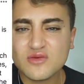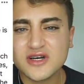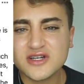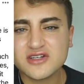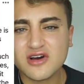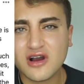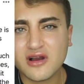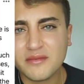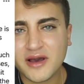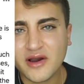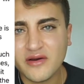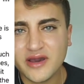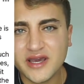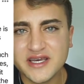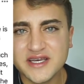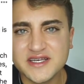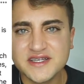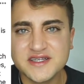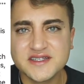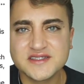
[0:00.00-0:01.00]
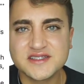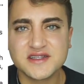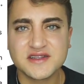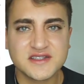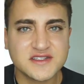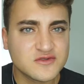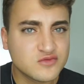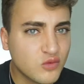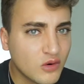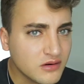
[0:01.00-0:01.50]
want to talk about is
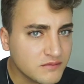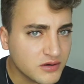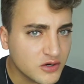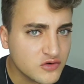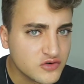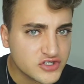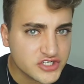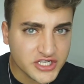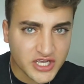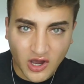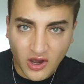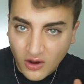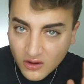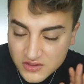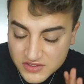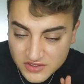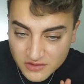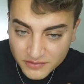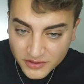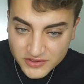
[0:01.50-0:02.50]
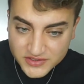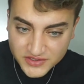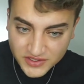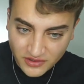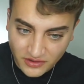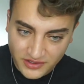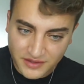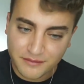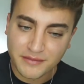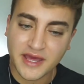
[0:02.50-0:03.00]
this one post she also posted
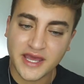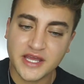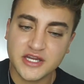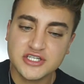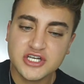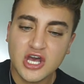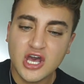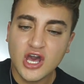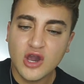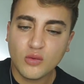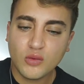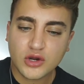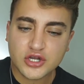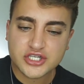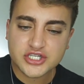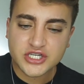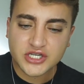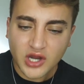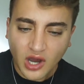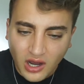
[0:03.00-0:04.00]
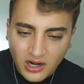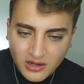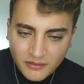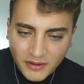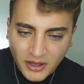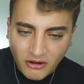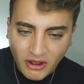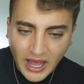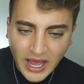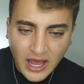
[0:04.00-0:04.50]
on the page where she talked
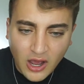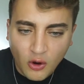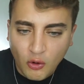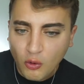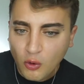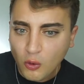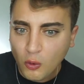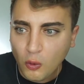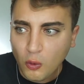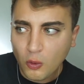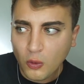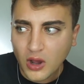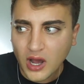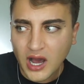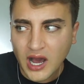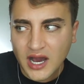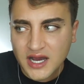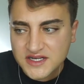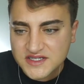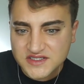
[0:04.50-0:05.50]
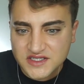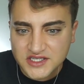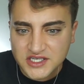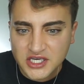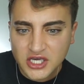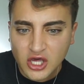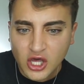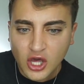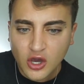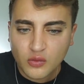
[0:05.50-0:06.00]
about how
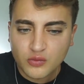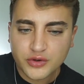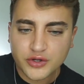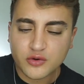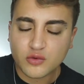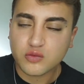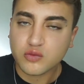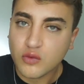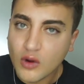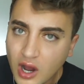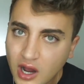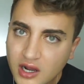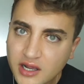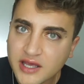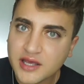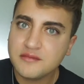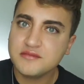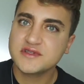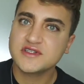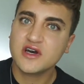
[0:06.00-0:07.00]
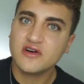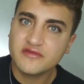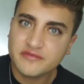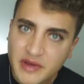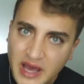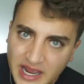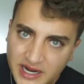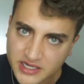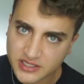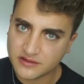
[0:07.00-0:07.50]
Huxley would rock himself
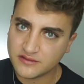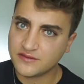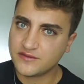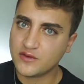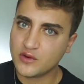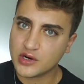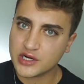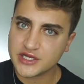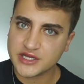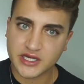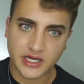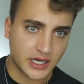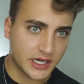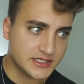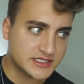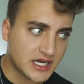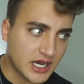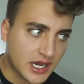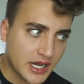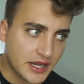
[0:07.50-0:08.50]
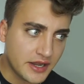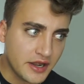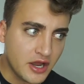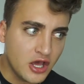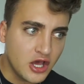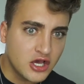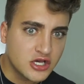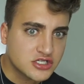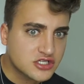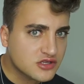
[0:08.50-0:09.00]
back and forth a ton
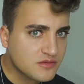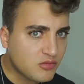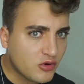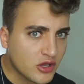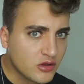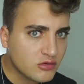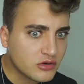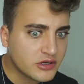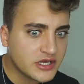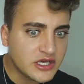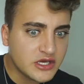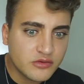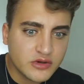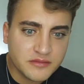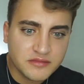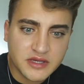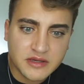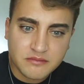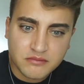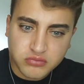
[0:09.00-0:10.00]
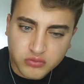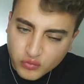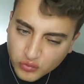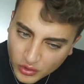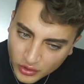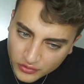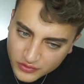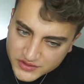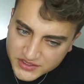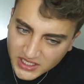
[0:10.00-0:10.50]
to the point where he would be
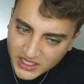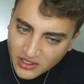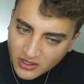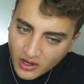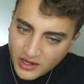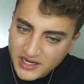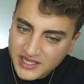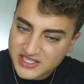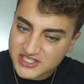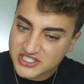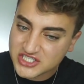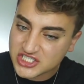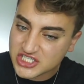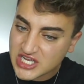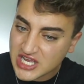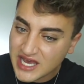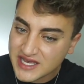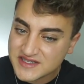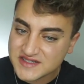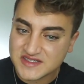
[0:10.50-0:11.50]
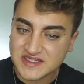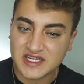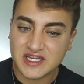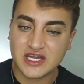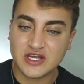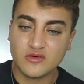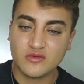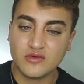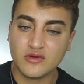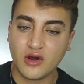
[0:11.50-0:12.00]
bruising on his chest and
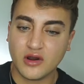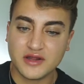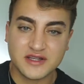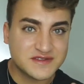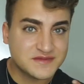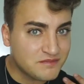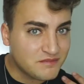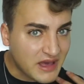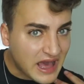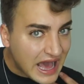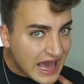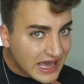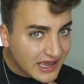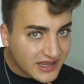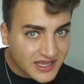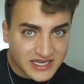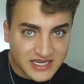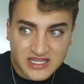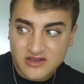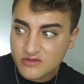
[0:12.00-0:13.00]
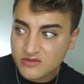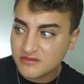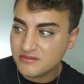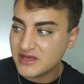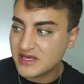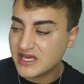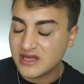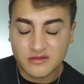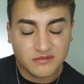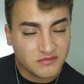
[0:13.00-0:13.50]
it on his back and he would
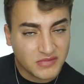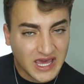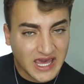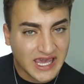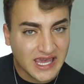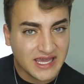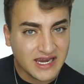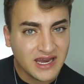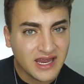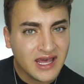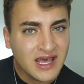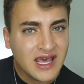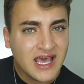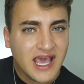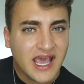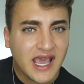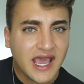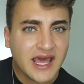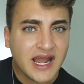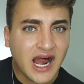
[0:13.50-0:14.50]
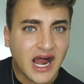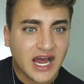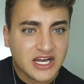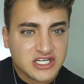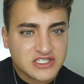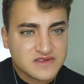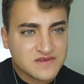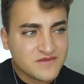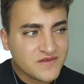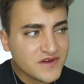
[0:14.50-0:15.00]
be in pain. And I
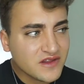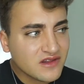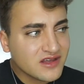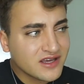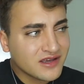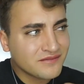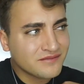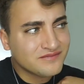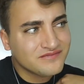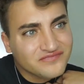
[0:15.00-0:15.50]
just feel like